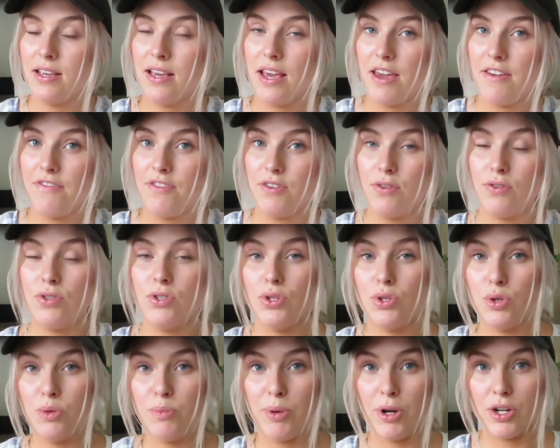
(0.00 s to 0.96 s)
If you
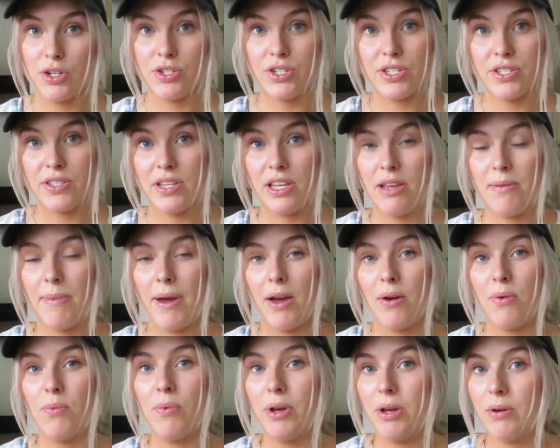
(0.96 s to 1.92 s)
do purchase them,
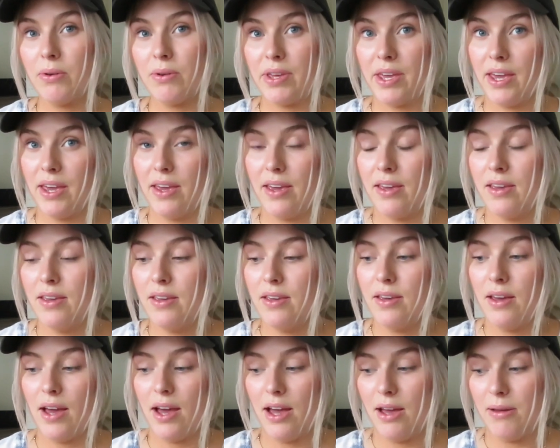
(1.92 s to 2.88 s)
I will get,
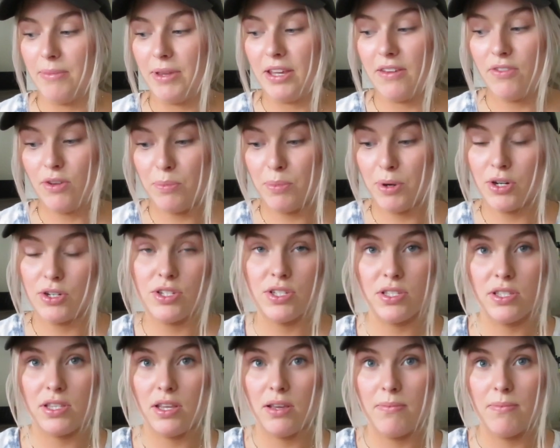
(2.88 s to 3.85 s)
um, like if you
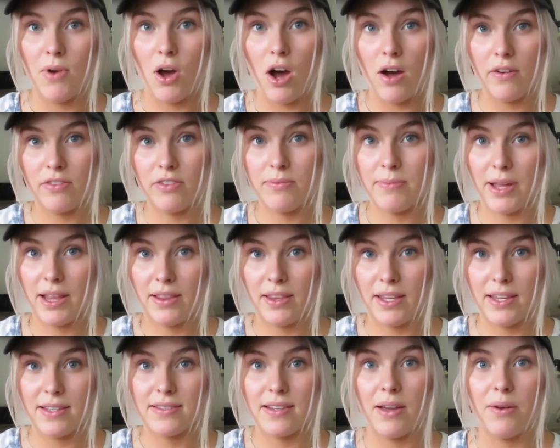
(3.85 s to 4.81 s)
purchase them off of my
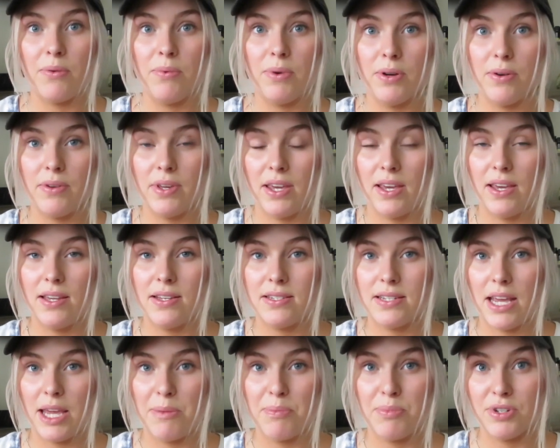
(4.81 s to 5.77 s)
links, I will get
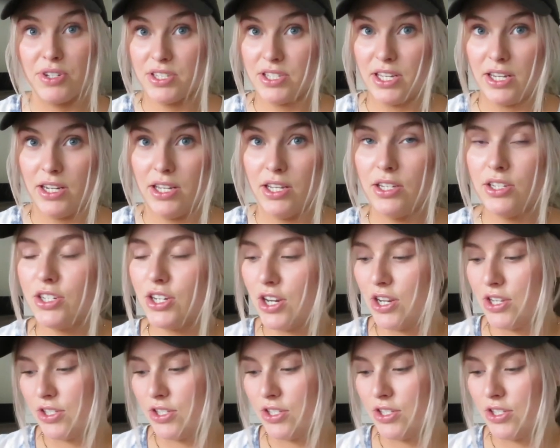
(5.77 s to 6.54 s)
a percentage.